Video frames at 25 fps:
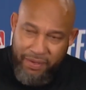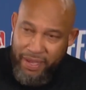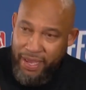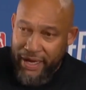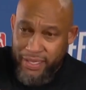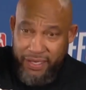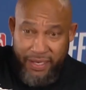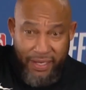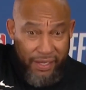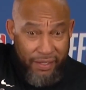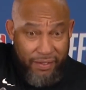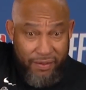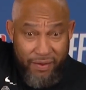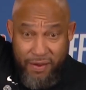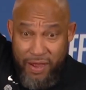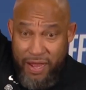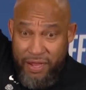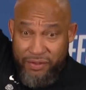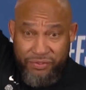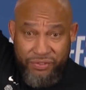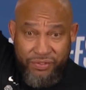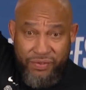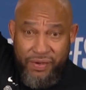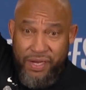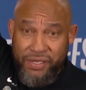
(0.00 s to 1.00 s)
AD
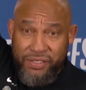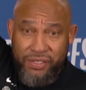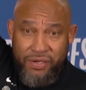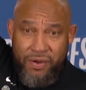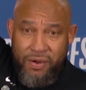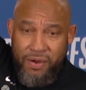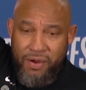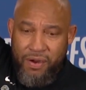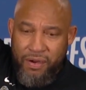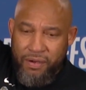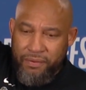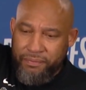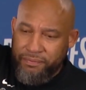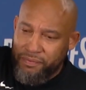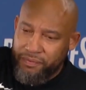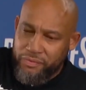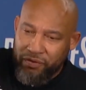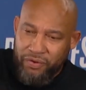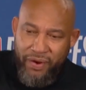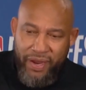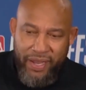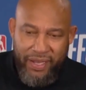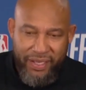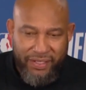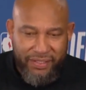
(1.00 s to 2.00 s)
outstretched arm,
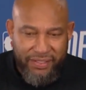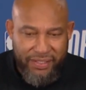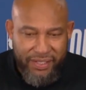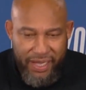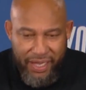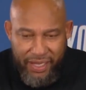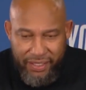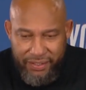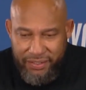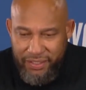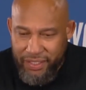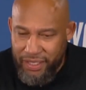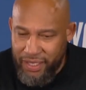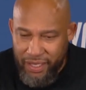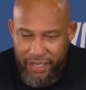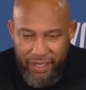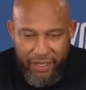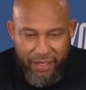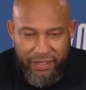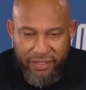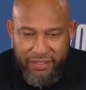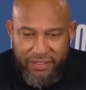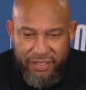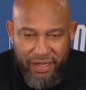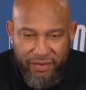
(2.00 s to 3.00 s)
great contest. Kid
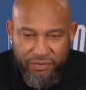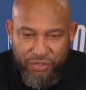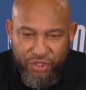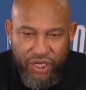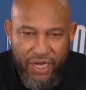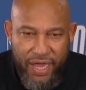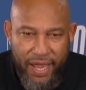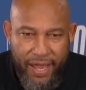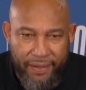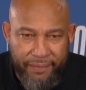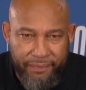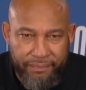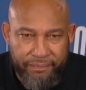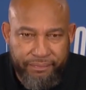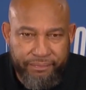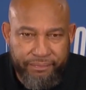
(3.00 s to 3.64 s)
hit a tough shot.